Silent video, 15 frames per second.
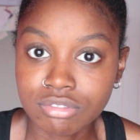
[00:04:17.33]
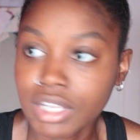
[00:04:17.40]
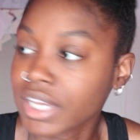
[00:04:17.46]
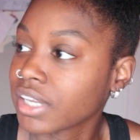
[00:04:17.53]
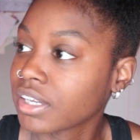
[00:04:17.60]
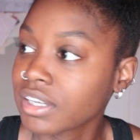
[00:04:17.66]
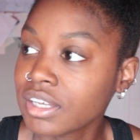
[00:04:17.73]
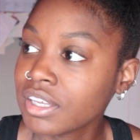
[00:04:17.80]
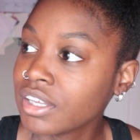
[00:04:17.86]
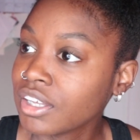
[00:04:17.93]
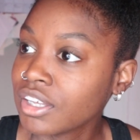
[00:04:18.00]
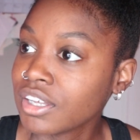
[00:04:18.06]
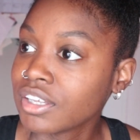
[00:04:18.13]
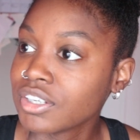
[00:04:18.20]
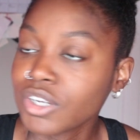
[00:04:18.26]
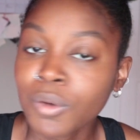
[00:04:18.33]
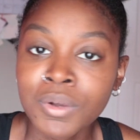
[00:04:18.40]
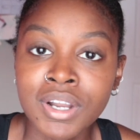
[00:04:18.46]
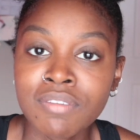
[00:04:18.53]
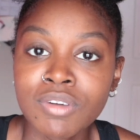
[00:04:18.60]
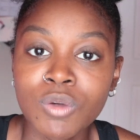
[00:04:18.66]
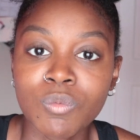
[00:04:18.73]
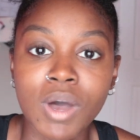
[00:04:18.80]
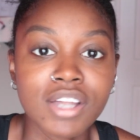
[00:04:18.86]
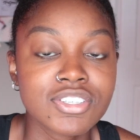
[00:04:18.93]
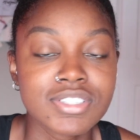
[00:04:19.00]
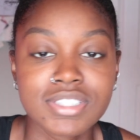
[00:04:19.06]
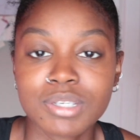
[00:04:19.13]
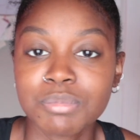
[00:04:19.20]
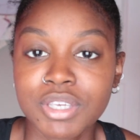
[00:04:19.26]
Like no one ever
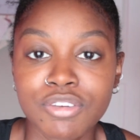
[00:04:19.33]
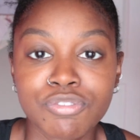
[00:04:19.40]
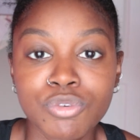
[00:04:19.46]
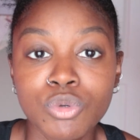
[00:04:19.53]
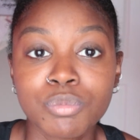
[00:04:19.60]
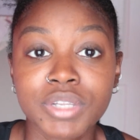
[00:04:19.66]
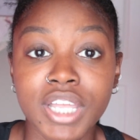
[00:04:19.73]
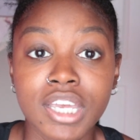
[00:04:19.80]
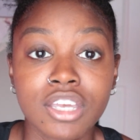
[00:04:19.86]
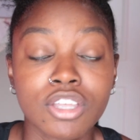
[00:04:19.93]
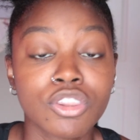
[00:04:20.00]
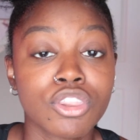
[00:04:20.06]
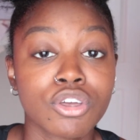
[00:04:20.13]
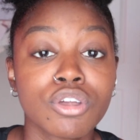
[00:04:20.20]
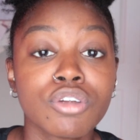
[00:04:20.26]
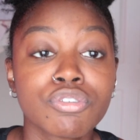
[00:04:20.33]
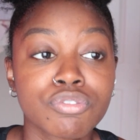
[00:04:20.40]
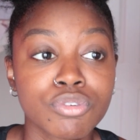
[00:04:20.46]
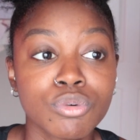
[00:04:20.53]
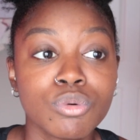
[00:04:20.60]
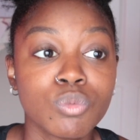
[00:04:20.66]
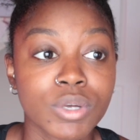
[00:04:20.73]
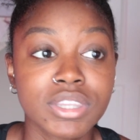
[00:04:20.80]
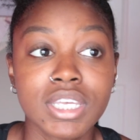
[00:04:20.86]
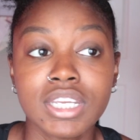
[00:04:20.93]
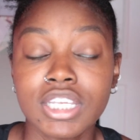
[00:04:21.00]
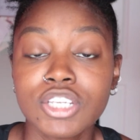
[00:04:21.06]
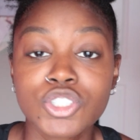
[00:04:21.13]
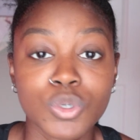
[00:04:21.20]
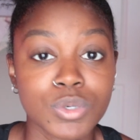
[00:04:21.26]
watches them get food, but like their food, what they
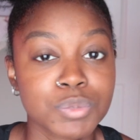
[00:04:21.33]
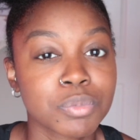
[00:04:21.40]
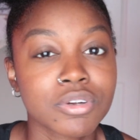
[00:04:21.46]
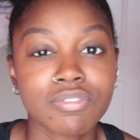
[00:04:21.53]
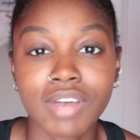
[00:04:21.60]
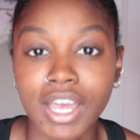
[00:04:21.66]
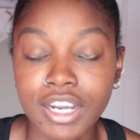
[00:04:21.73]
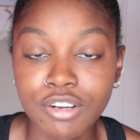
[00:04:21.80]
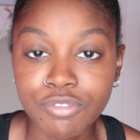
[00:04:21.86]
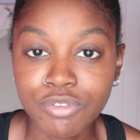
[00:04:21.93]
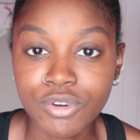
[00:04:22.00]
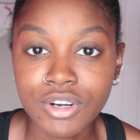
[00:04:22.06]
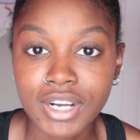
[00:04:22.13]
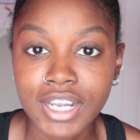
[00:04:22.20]
need is always provided for.